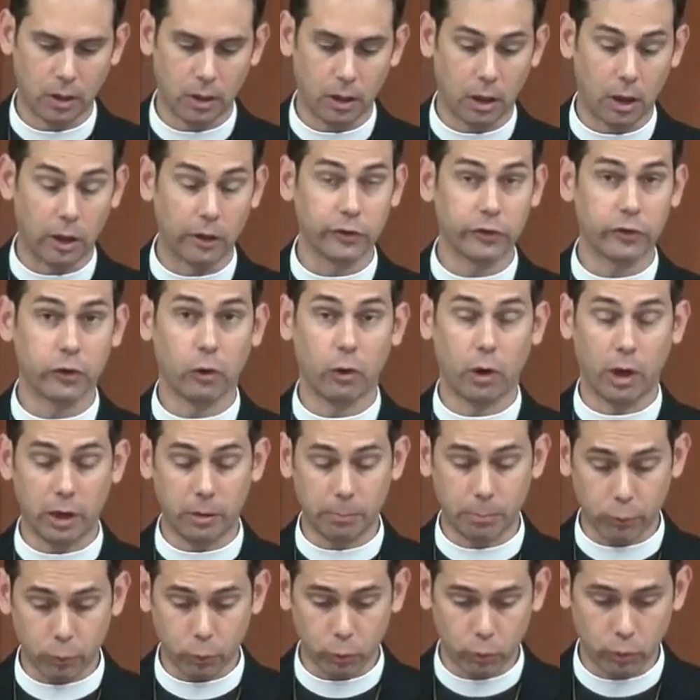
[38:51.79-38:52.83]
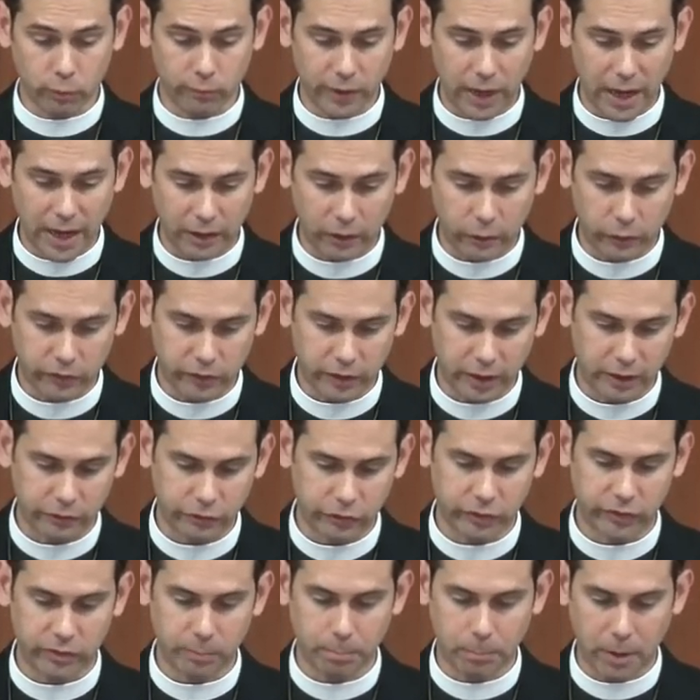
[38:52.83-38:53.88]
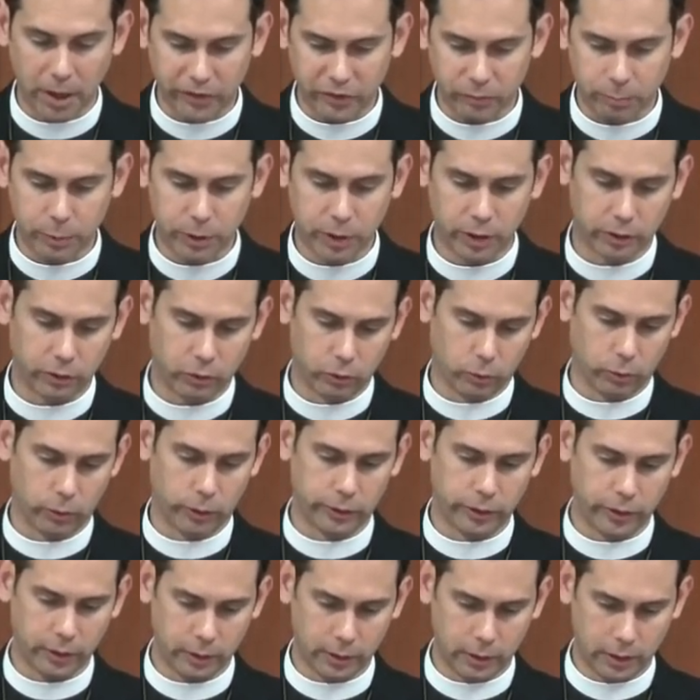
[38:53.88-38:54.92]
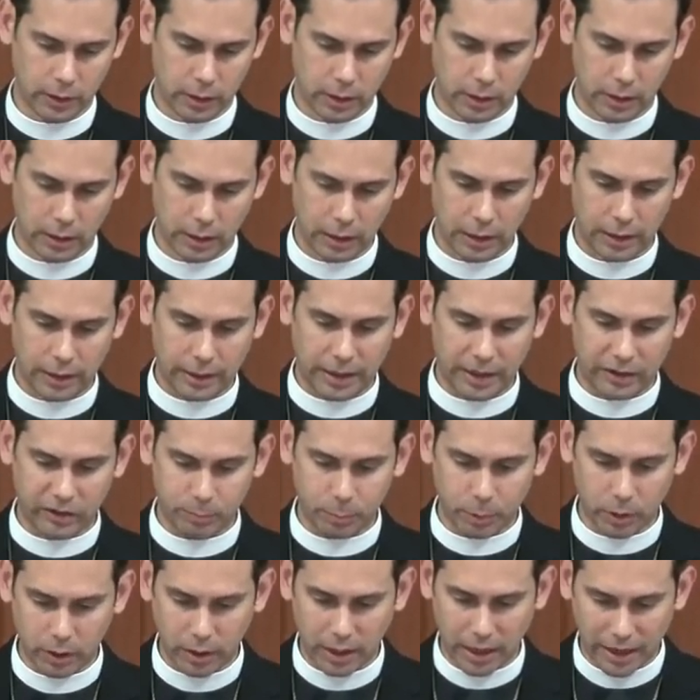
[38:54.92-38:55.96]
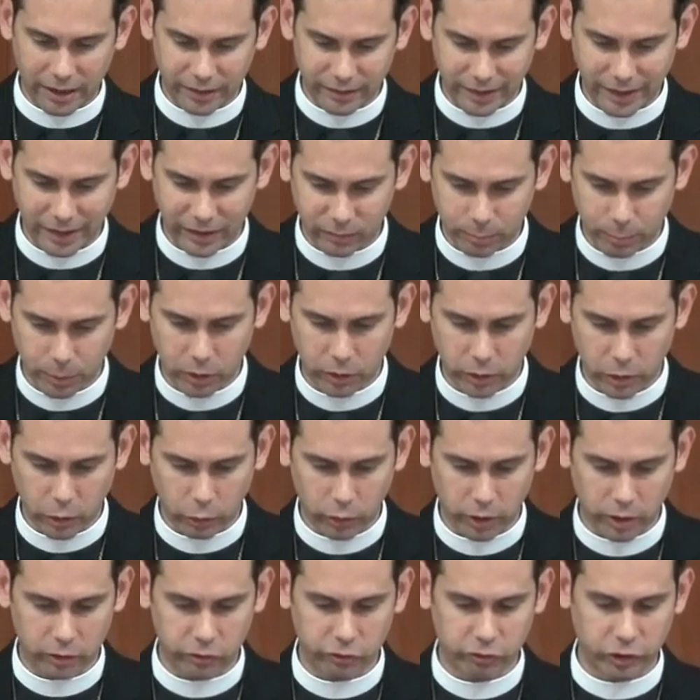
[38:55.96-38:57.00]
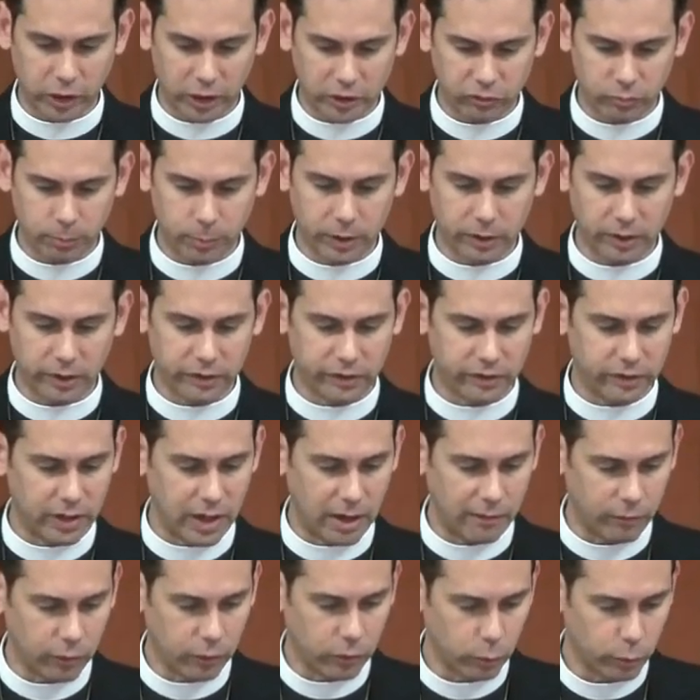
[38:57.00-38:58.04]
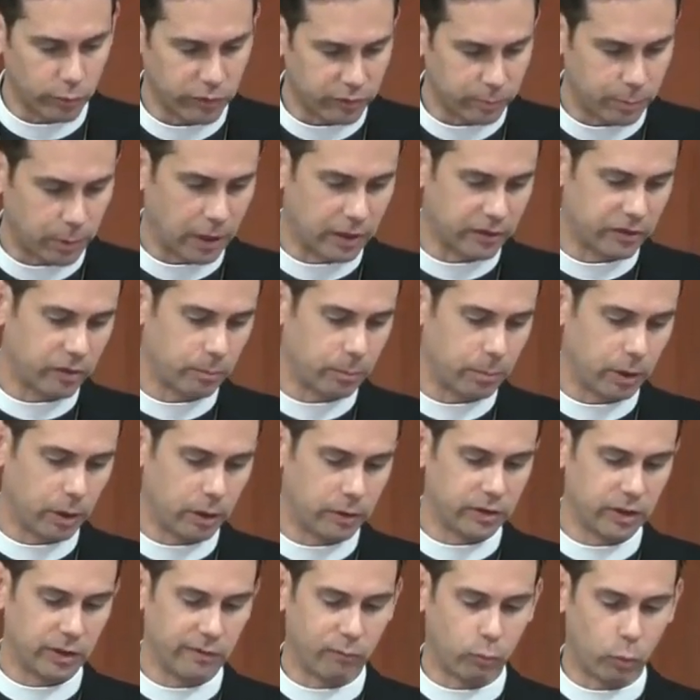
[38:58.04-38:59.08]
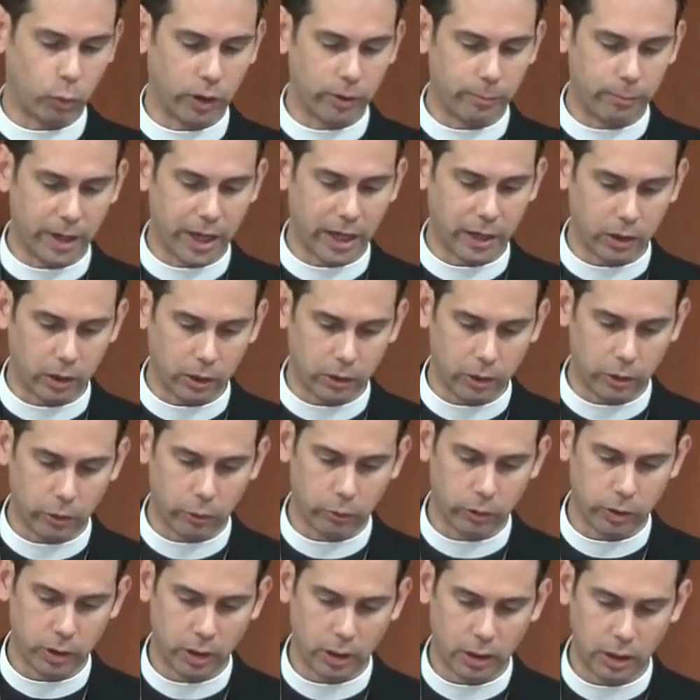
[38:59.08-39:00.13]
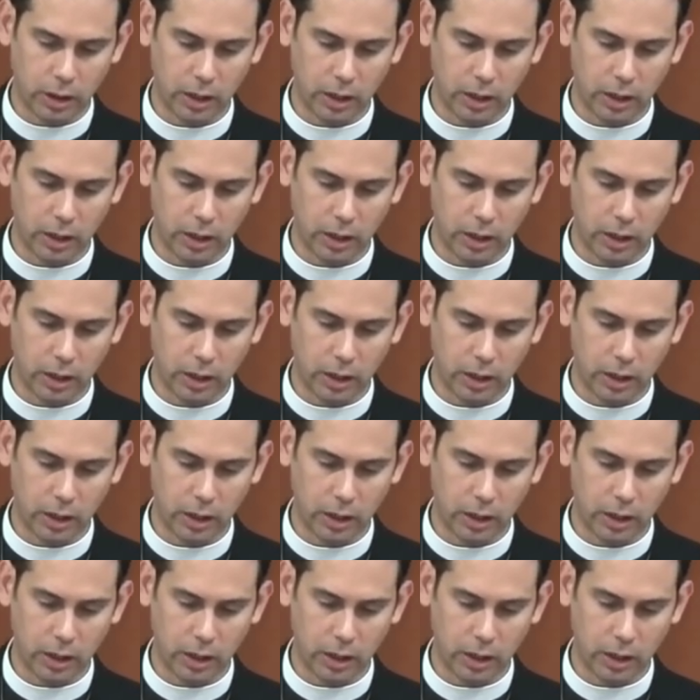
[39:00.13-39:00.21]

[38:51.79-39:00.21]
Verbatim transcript: Also, unproved accusations must be ignored, and has been, as has been noted, judgment is never the responsibility of one man alone.